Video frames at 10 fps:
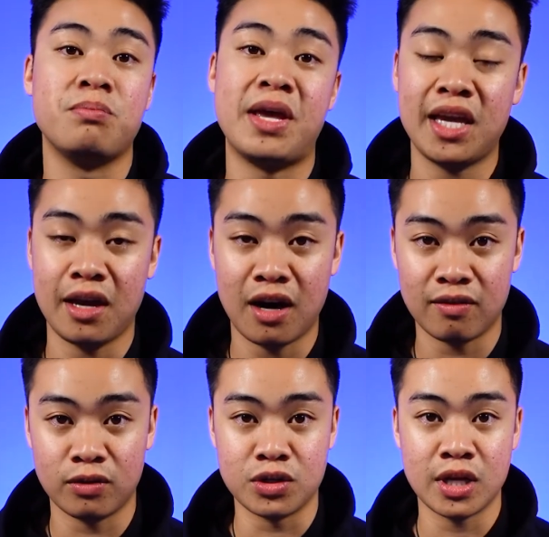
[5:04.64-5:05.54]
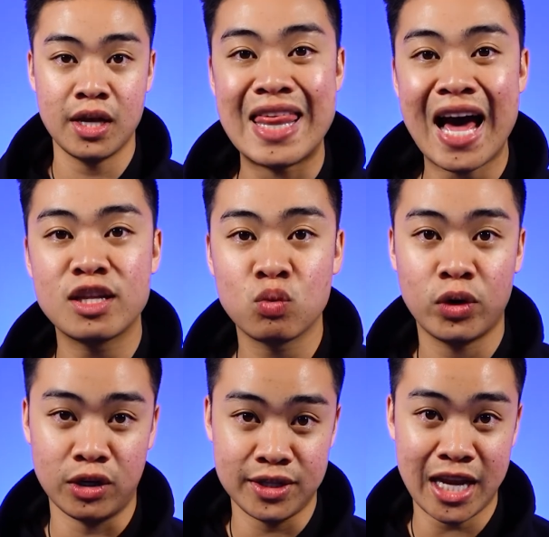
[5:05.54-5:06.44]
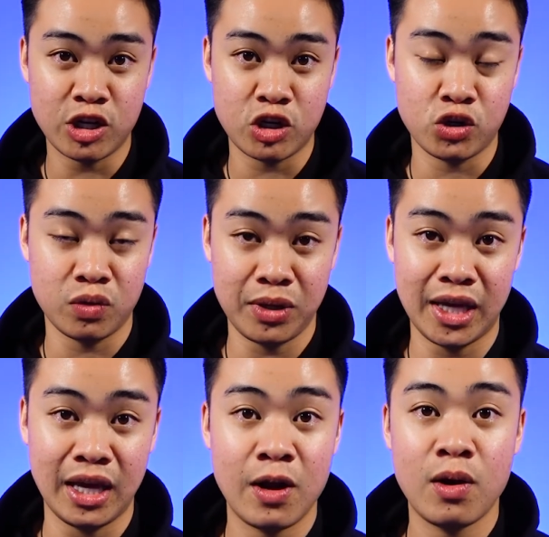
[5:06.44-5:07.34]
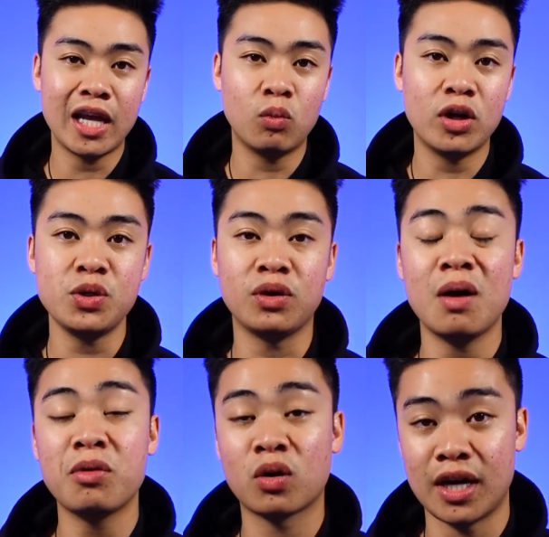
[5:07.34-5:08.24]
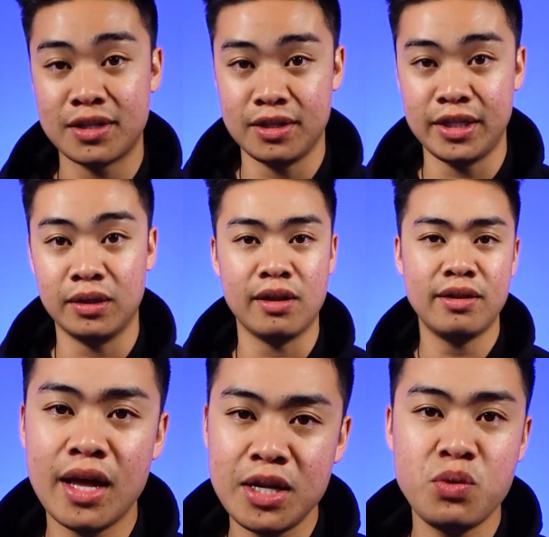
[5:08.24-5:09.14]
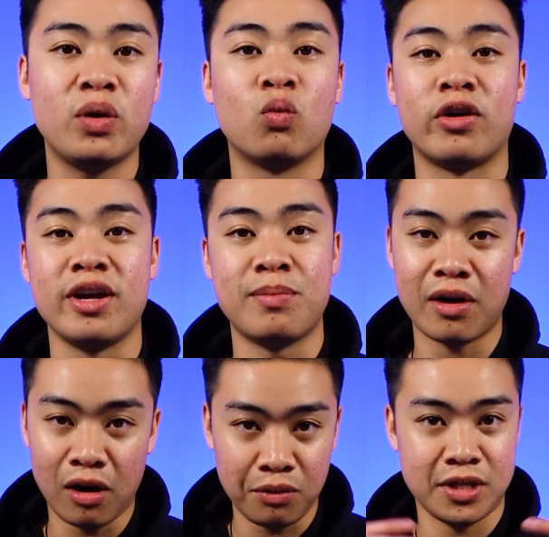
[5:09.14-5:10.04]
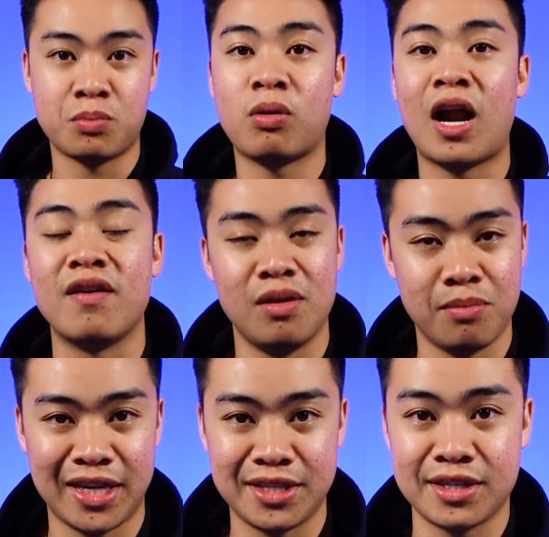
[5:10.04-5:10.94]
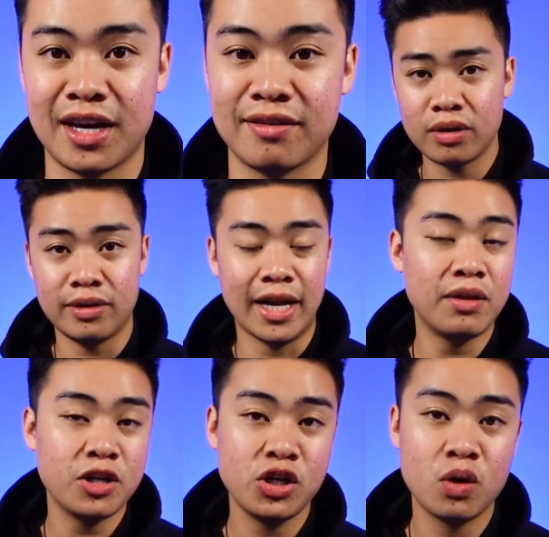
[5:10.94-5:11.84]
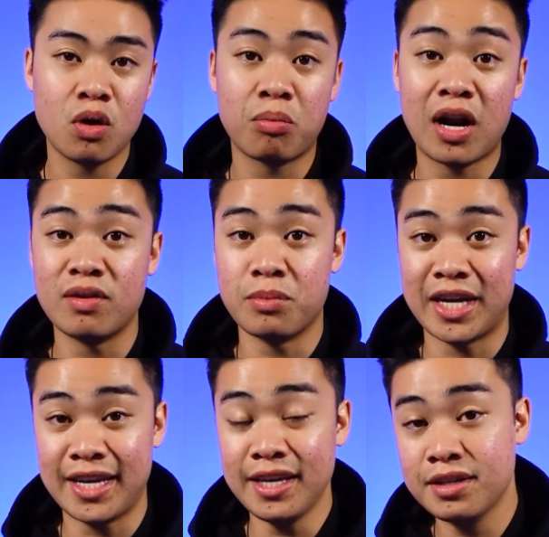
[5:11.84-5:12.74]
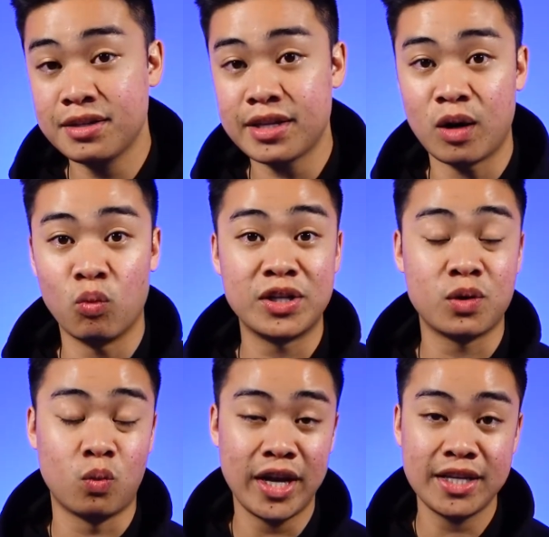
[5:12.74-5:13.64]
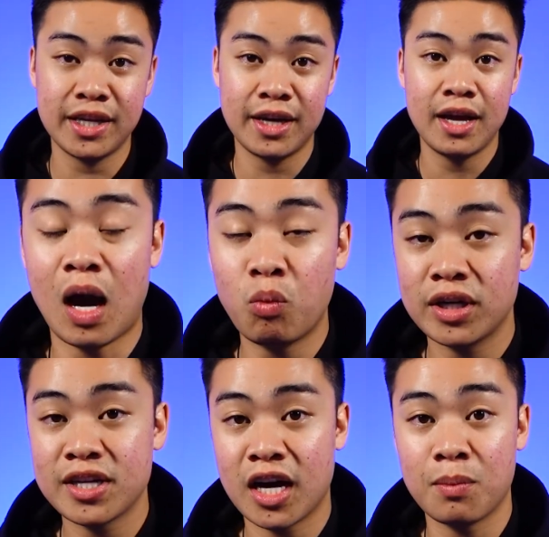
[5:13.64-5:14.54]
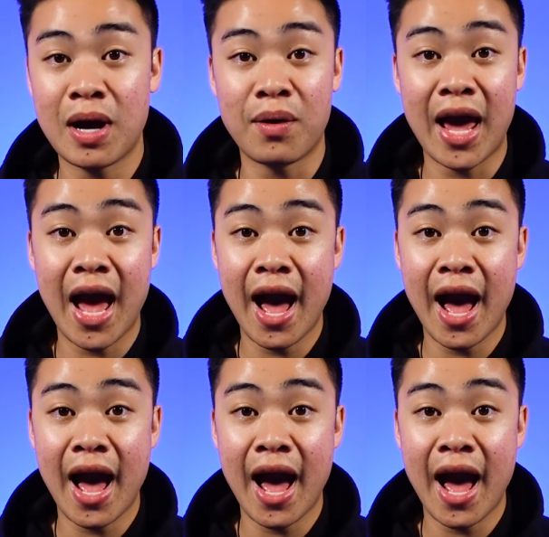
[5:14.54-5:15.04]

making offers. That's where your attention should be. And once you come across the deal, then you can worry about all this private money stuff. Now that you know what private money is and when to raise it, I wanna talk about